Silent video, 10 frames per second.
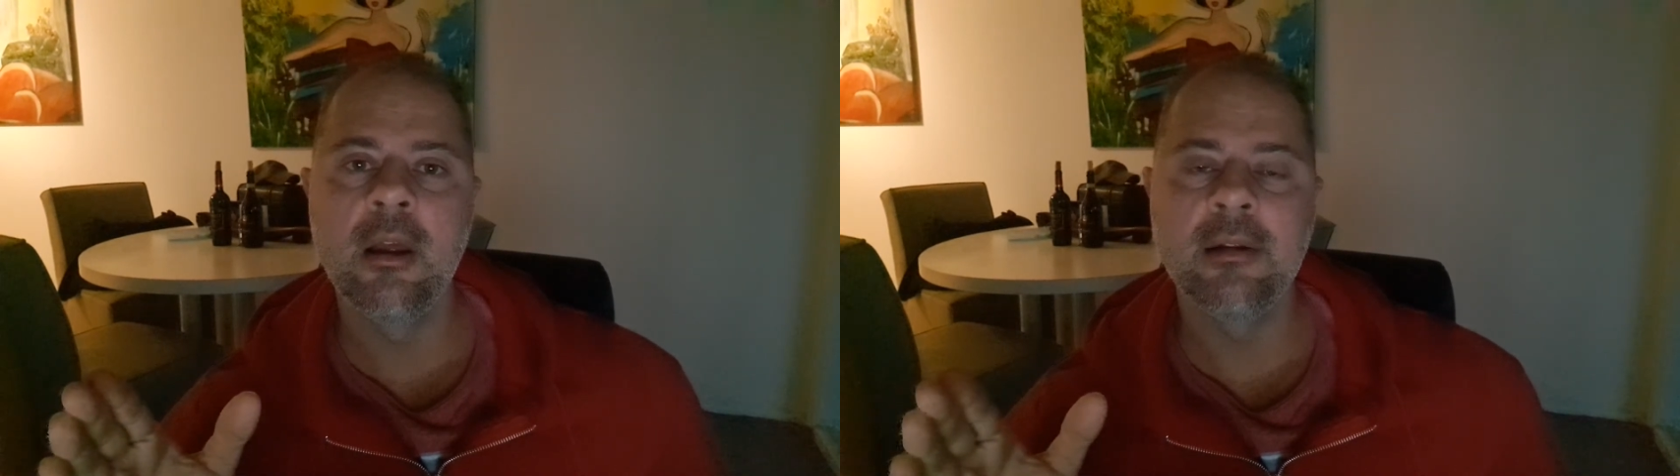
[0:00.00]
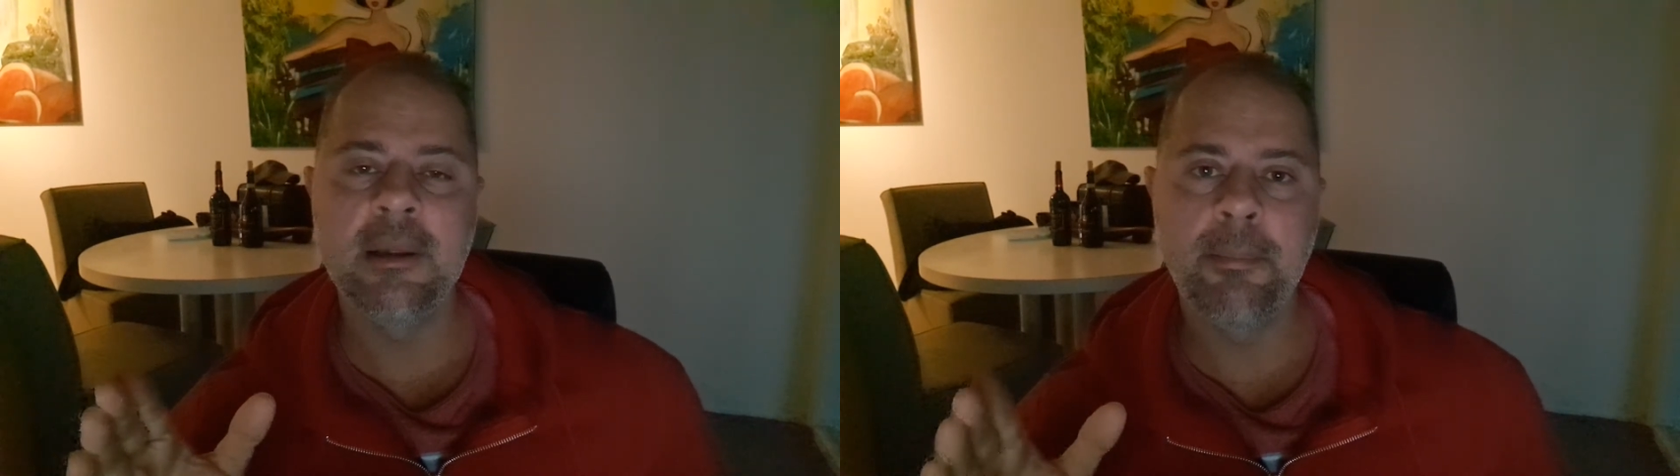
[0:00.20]

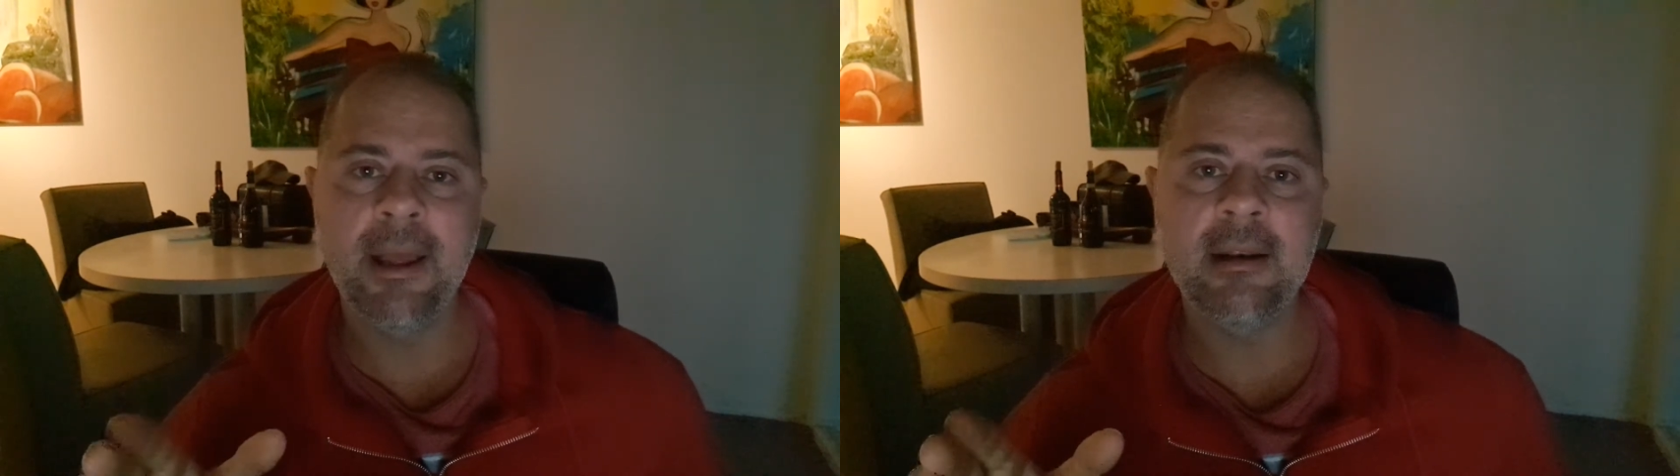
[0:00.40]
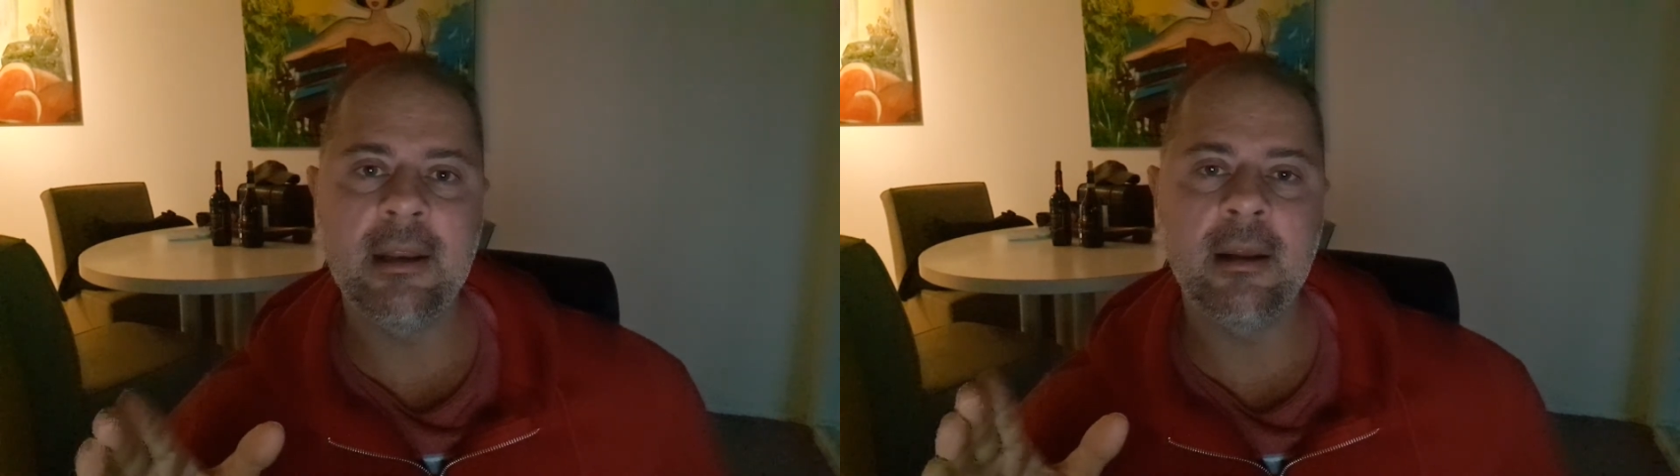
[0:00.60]

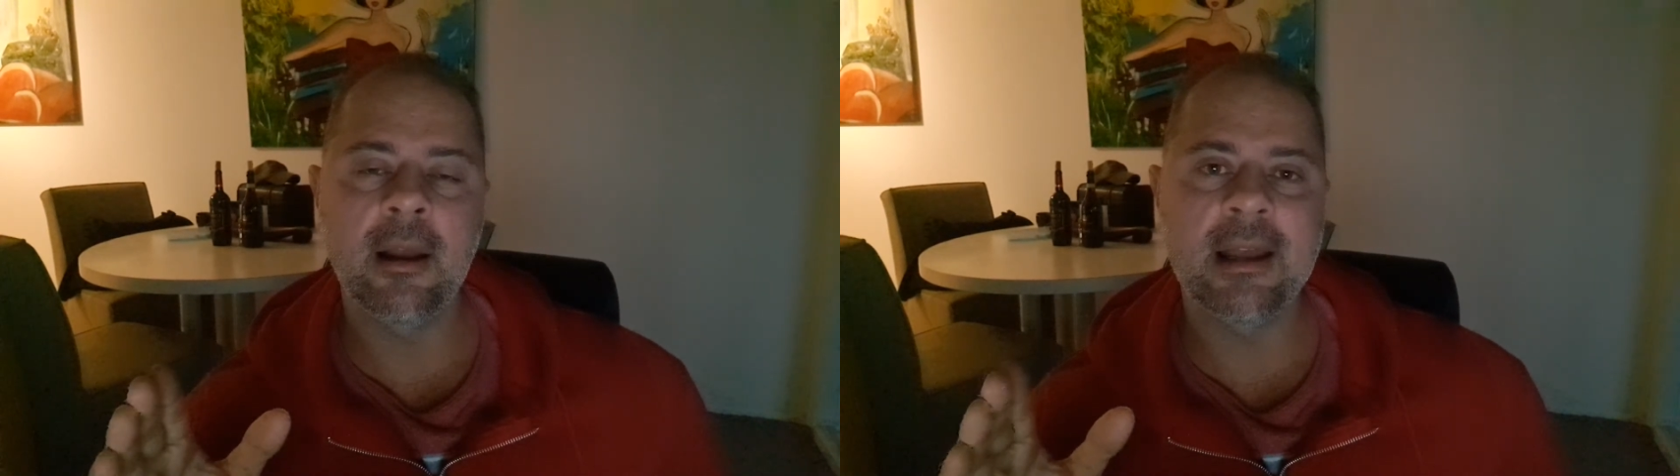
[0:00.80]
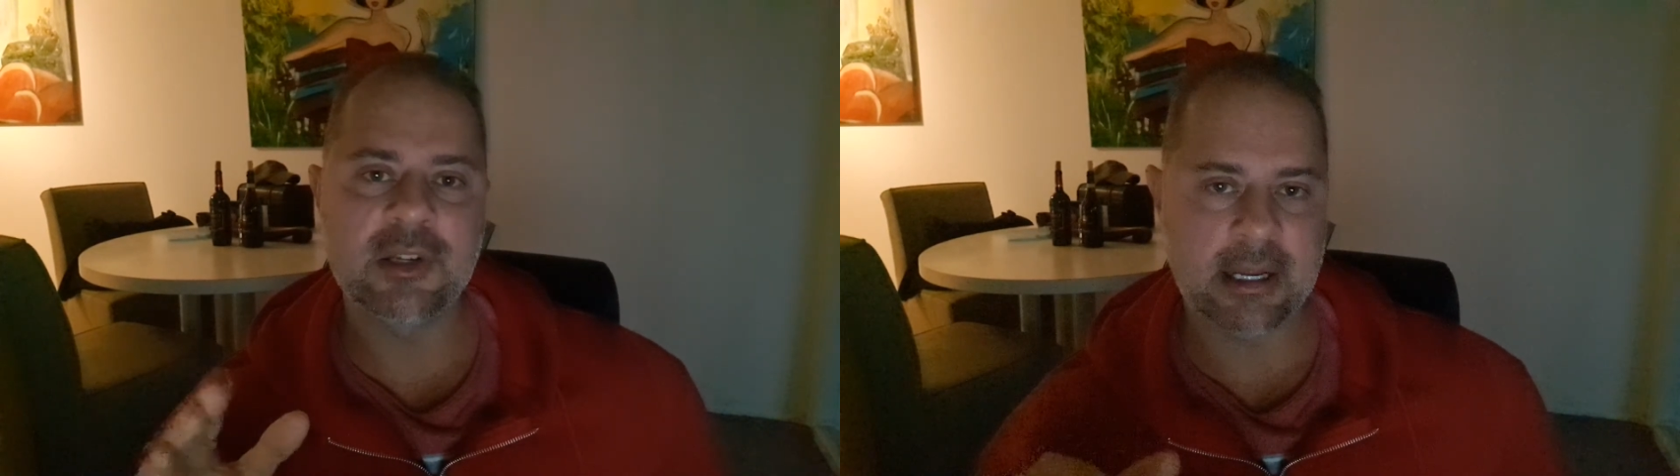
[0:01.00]

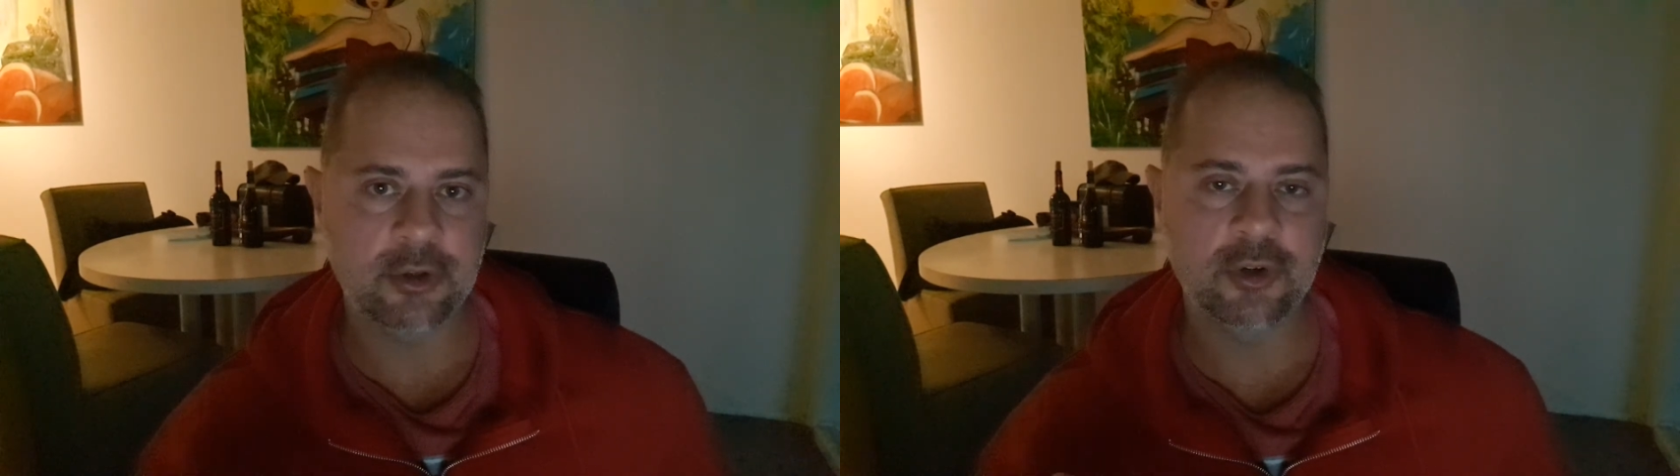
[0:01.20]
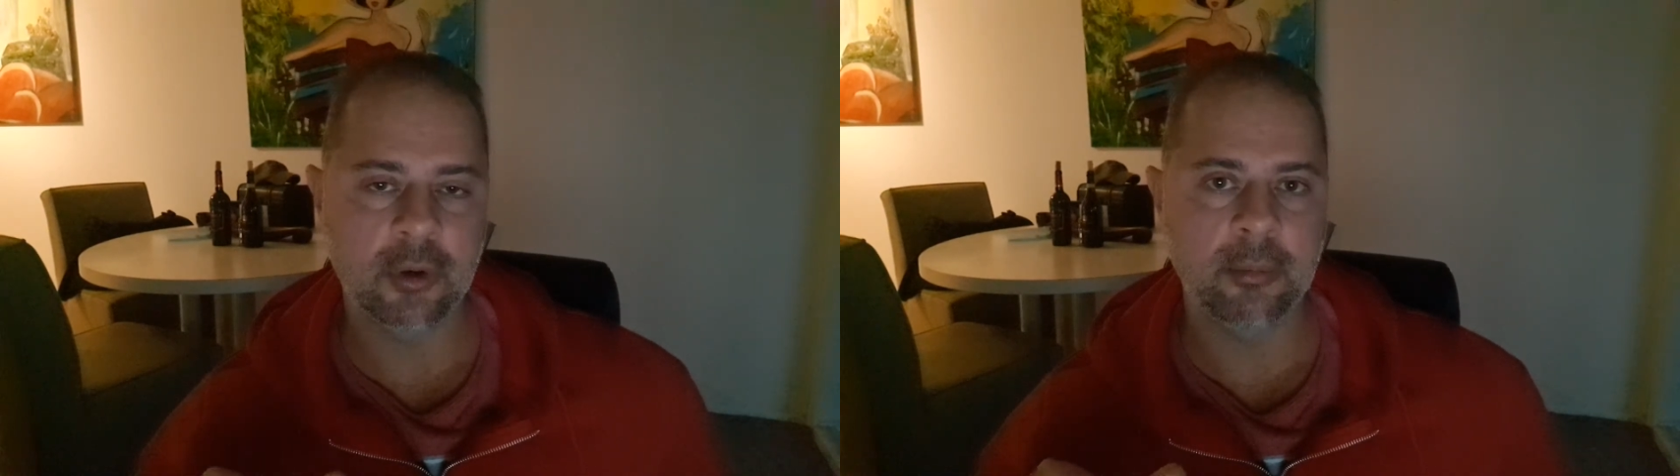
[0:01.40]
depending essential,